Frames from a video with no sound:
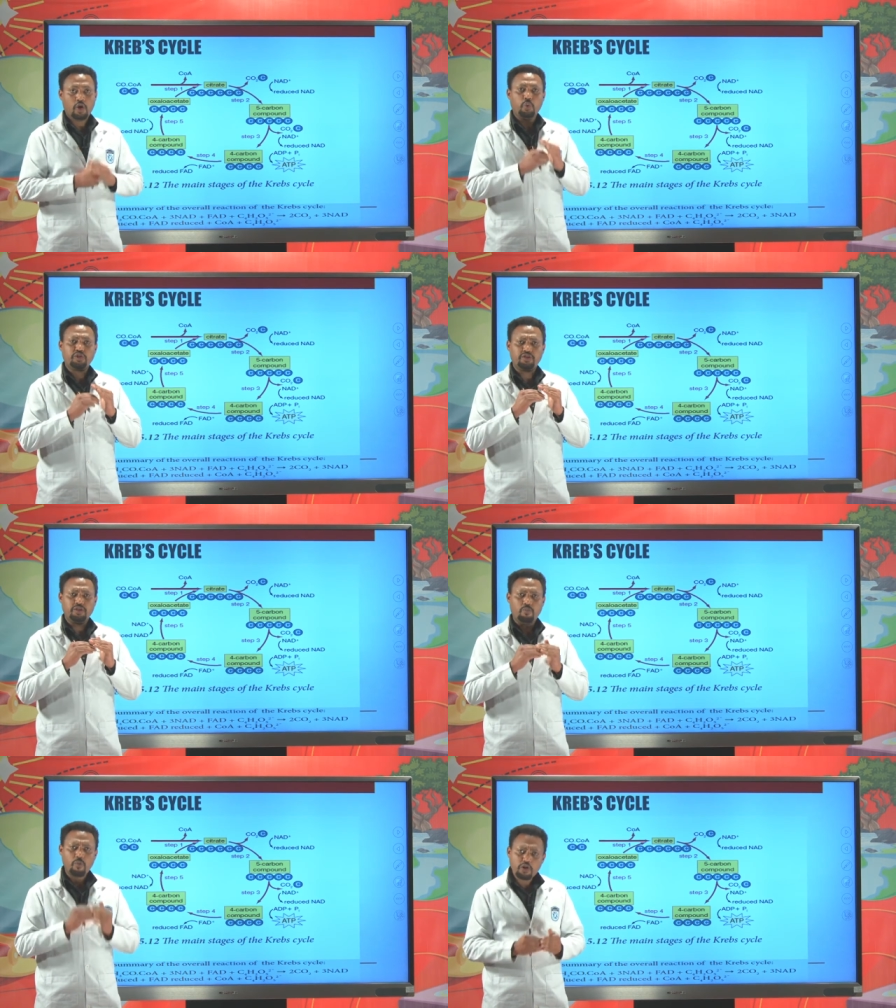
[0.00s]
which is the
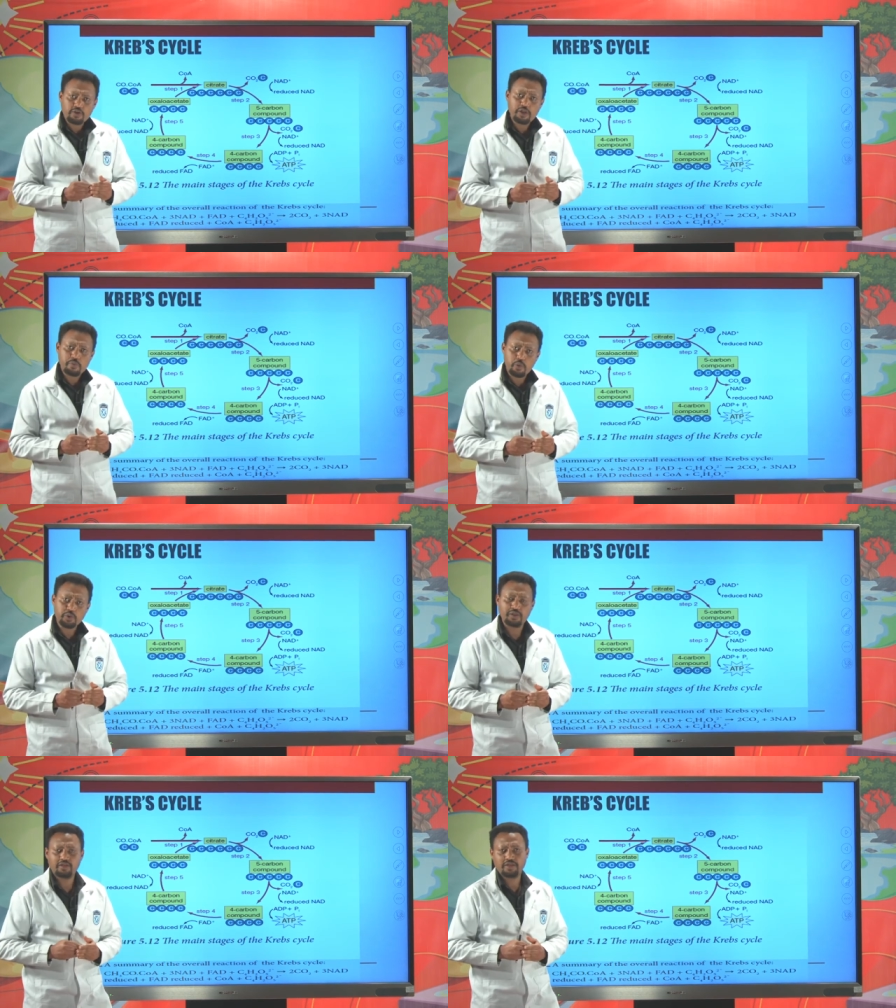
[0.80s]
most
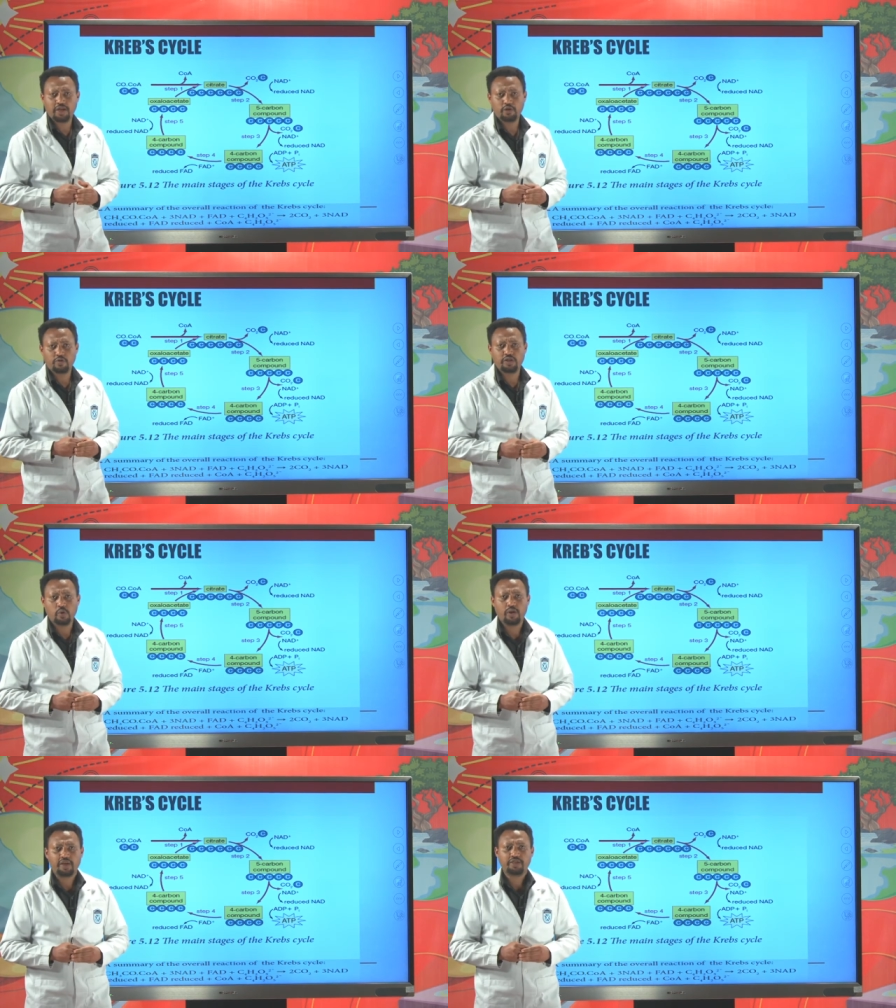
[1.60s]
important stage of
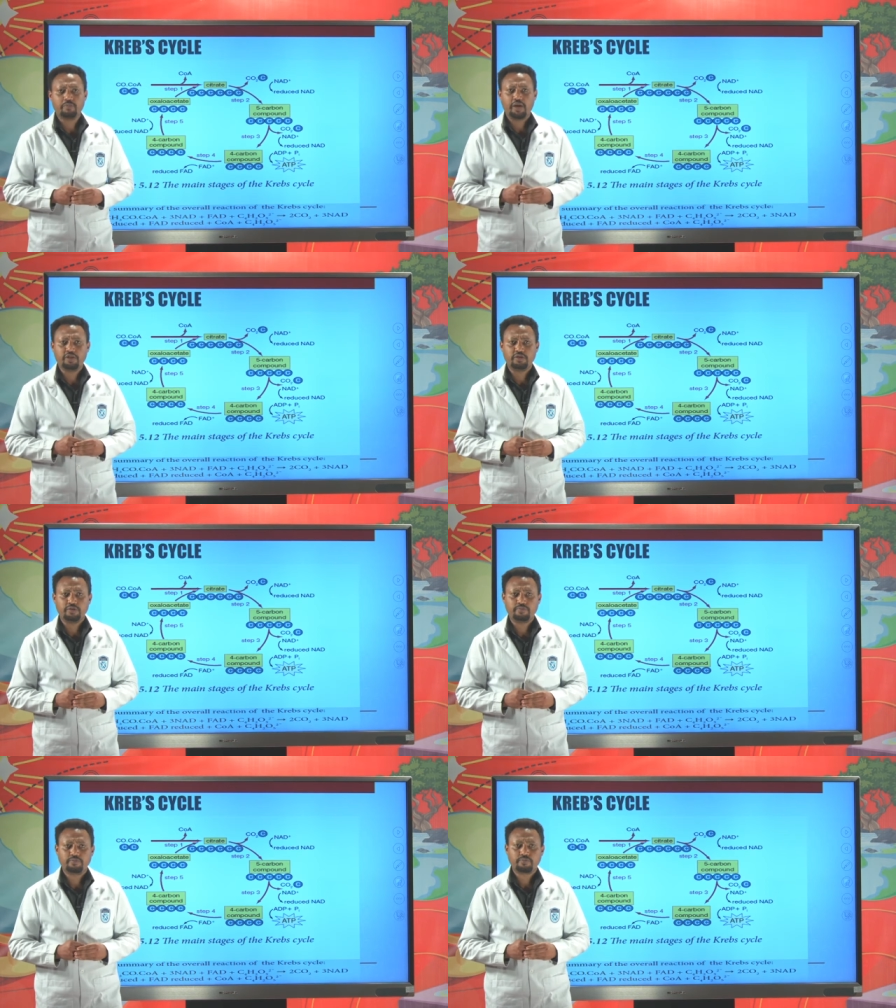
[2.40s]
cellular
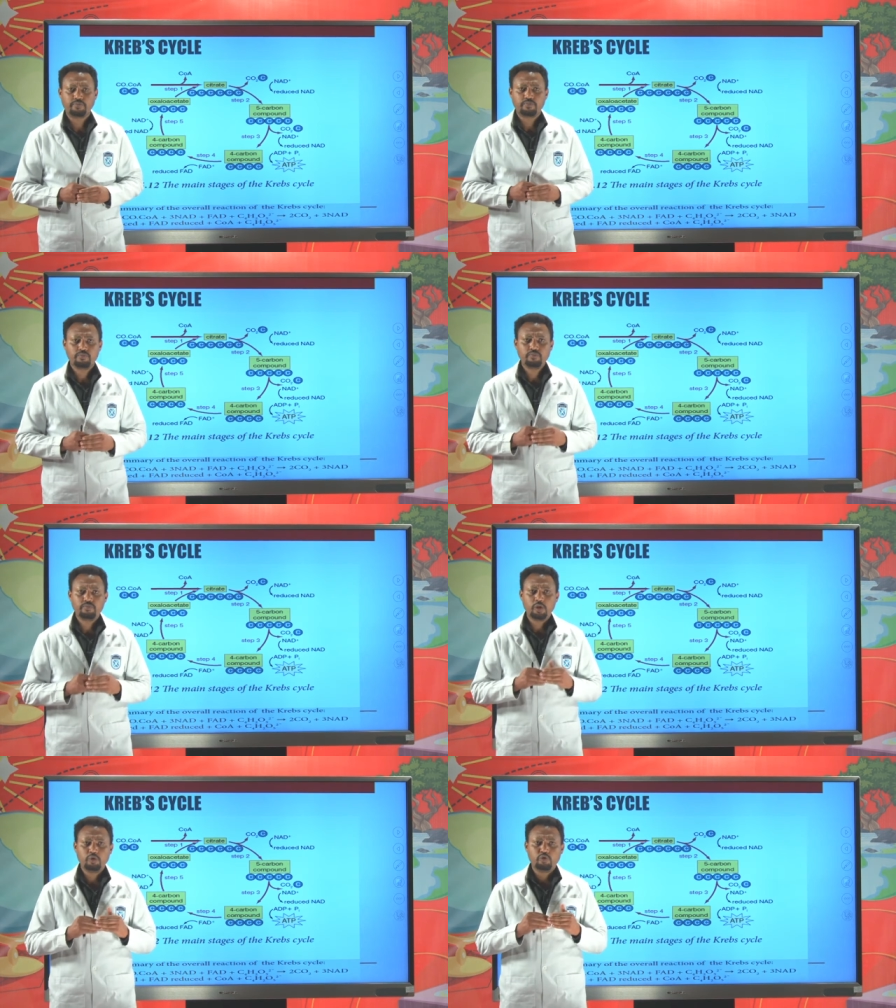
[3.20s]
respiration,
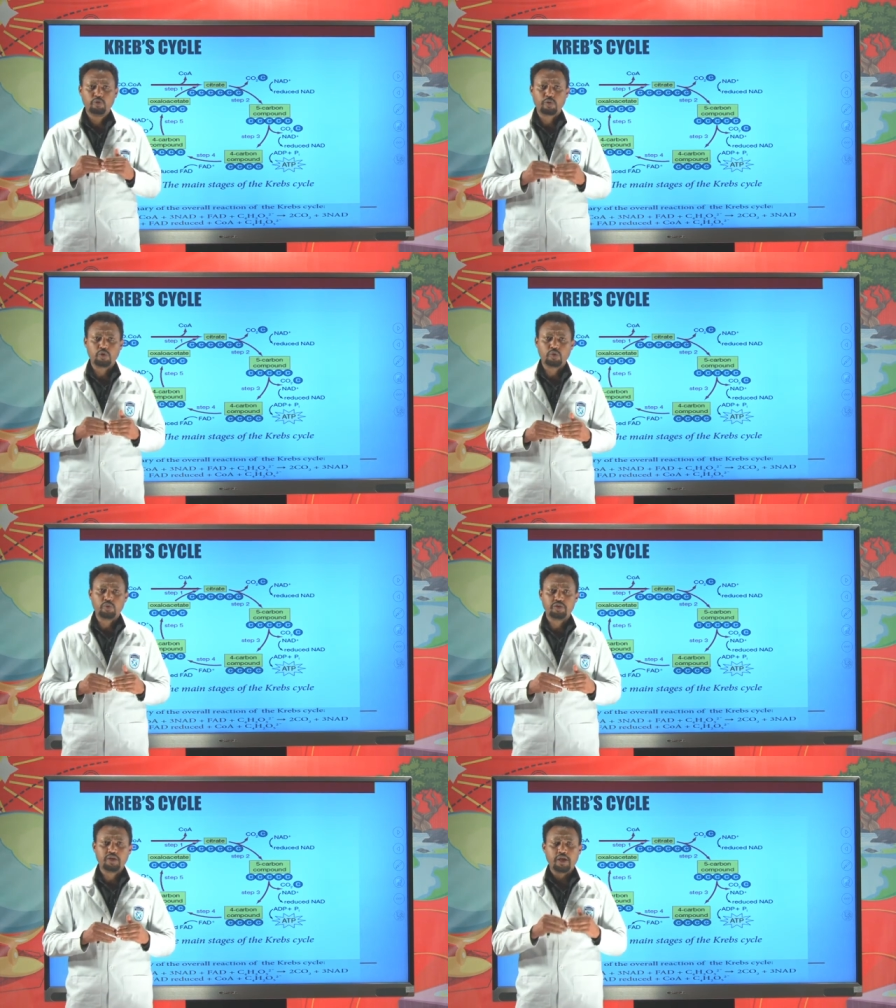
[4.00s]
to produce